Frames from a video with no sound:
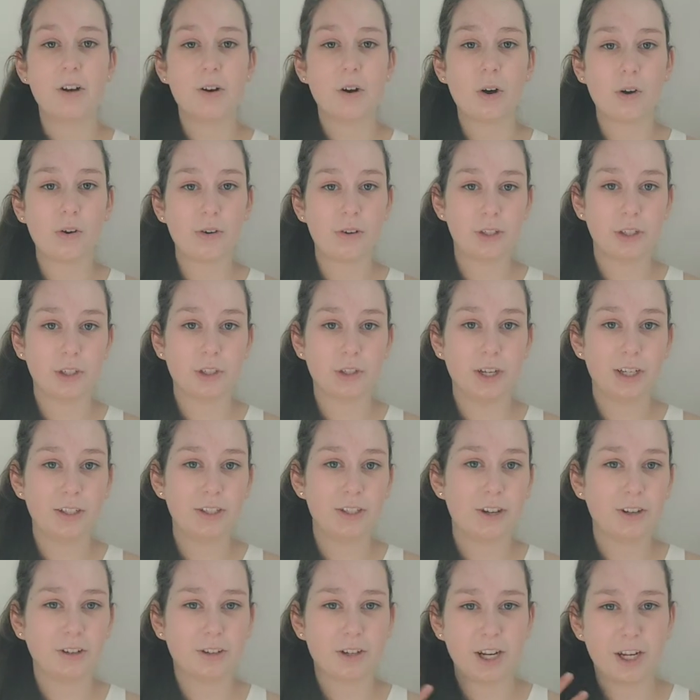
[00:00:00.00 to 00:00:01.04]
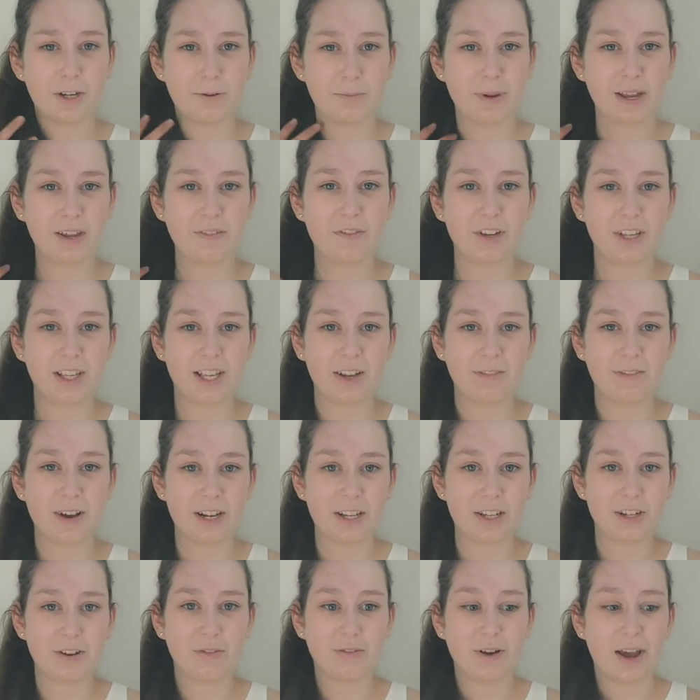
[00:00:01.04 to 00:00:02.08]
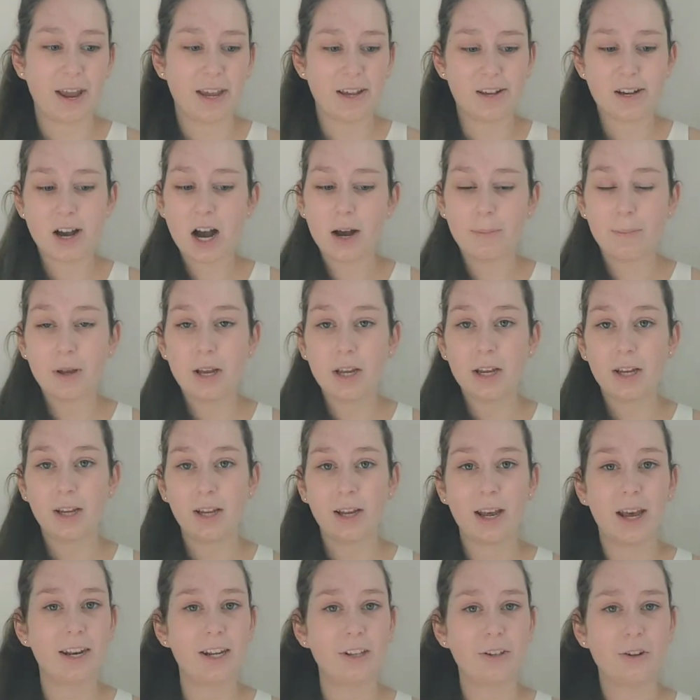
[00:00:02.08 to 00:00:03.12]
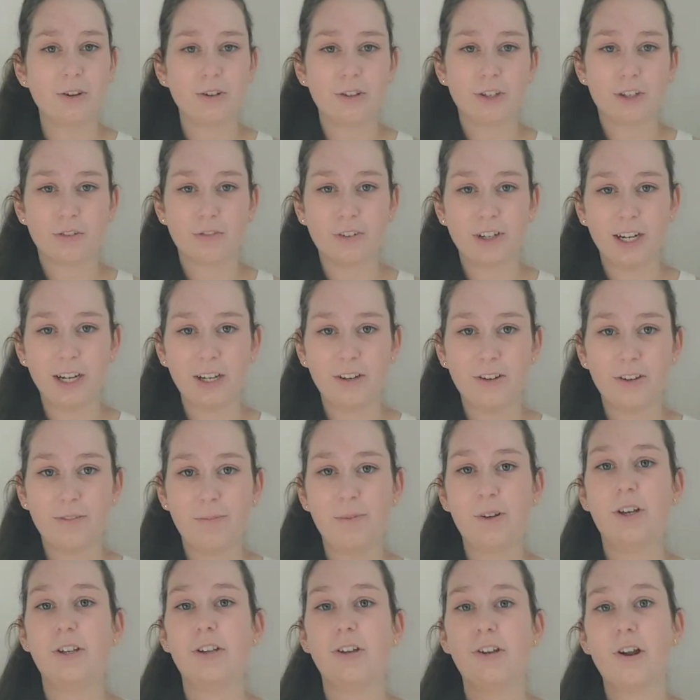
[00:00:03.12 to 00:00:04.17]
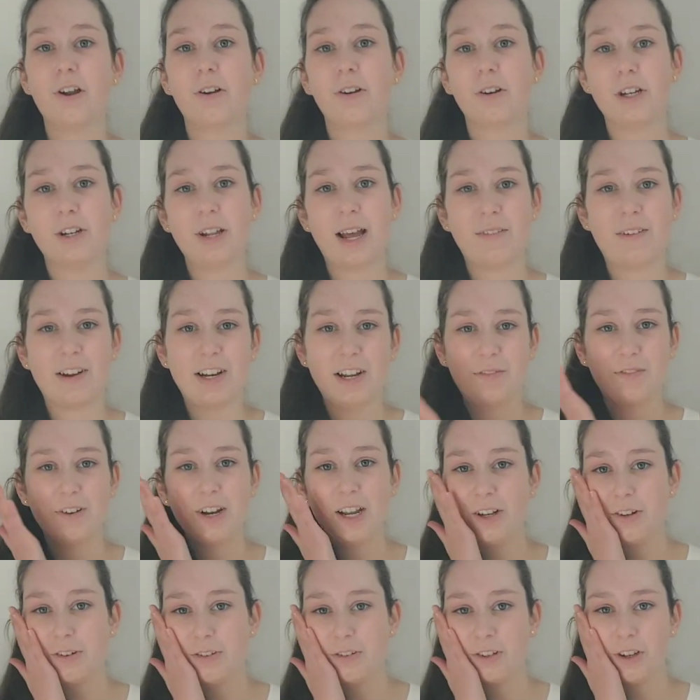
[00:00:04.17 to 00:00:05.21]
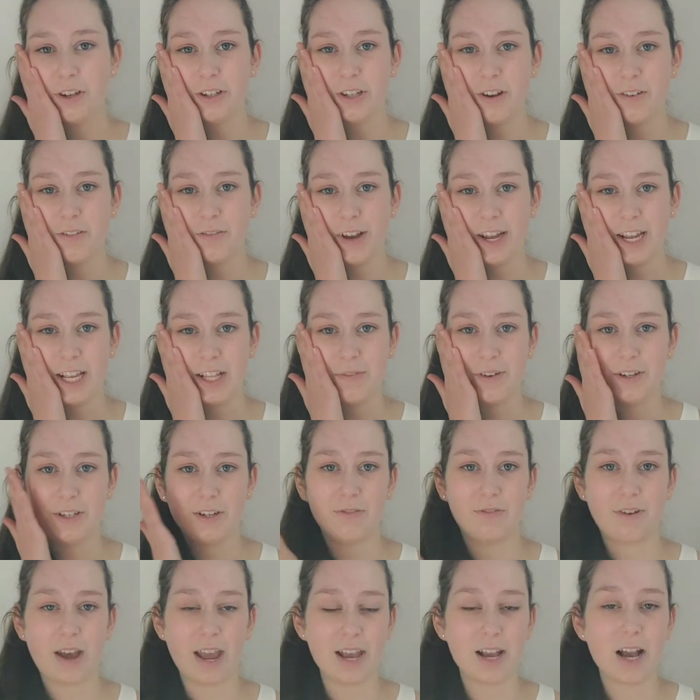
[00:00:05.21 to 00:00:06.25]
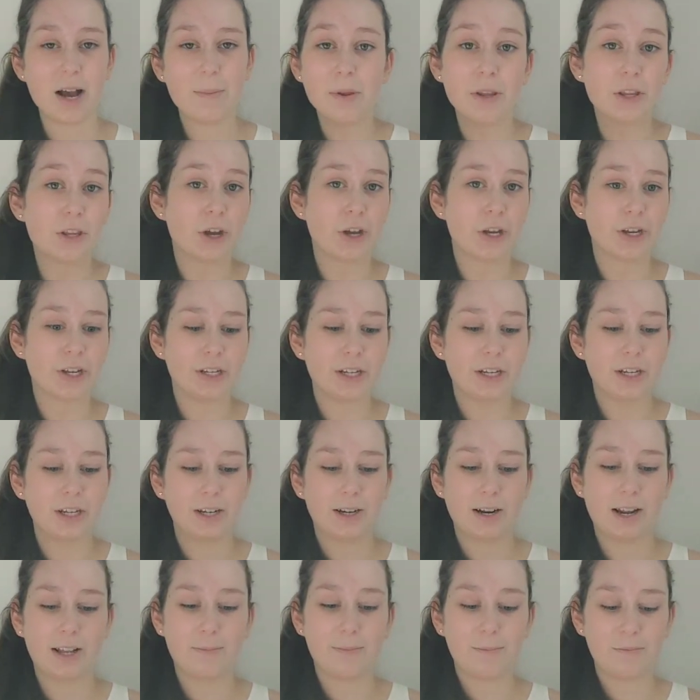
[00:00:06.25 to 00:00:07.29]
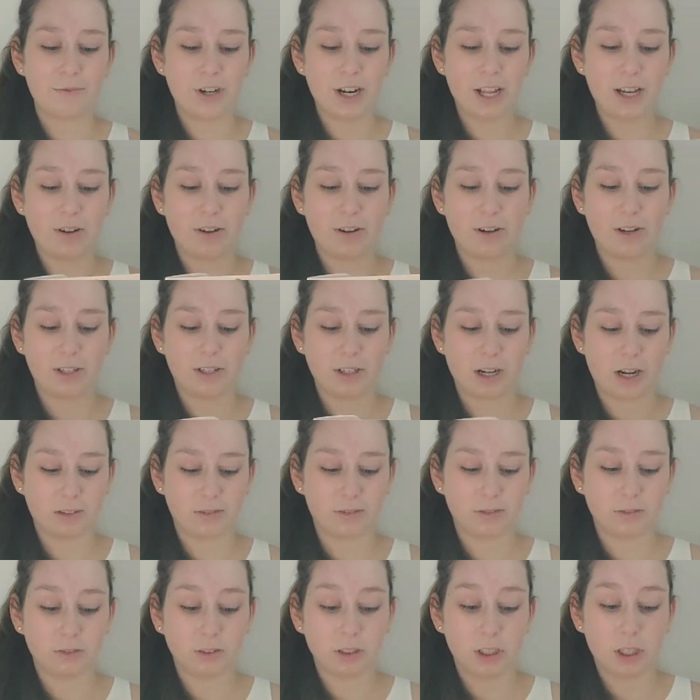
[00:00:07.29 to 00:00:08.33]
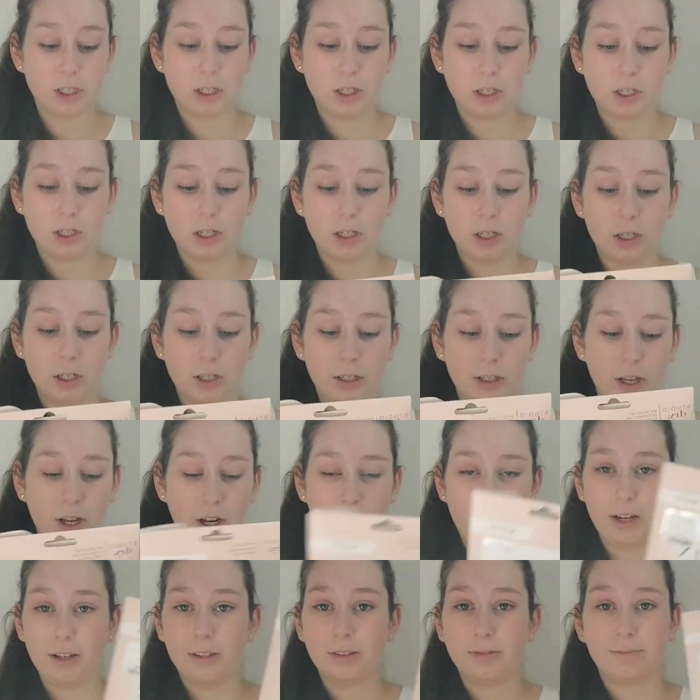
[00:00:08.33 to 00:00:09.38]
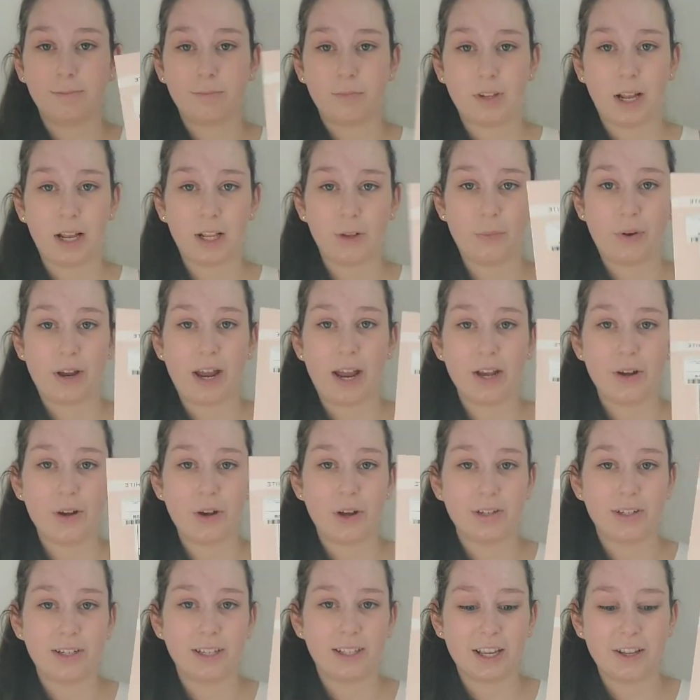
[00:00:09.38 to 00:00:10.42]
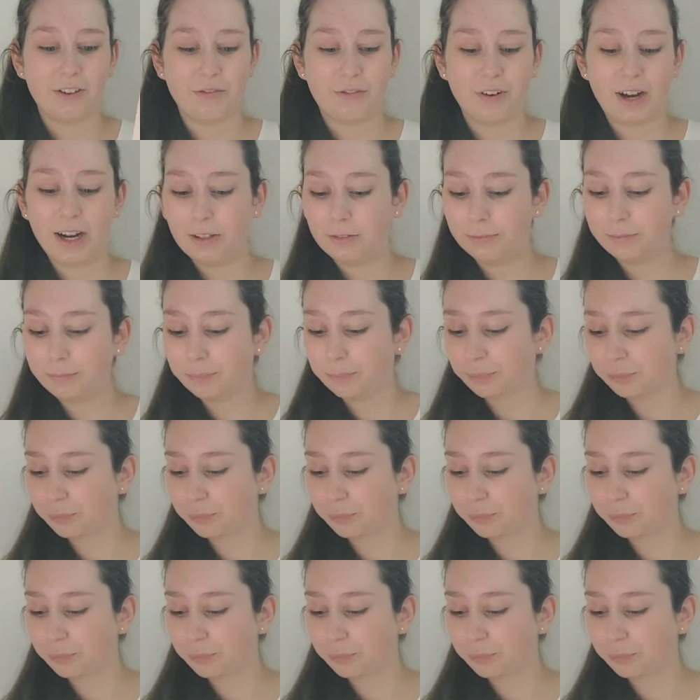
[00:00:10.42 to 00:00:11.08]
Also it's not going to be fizzy when you wake up, and it's also really good because you're not going to have any wrinkles on your face when you wake up. So really good stuff. So that's why I got this as well.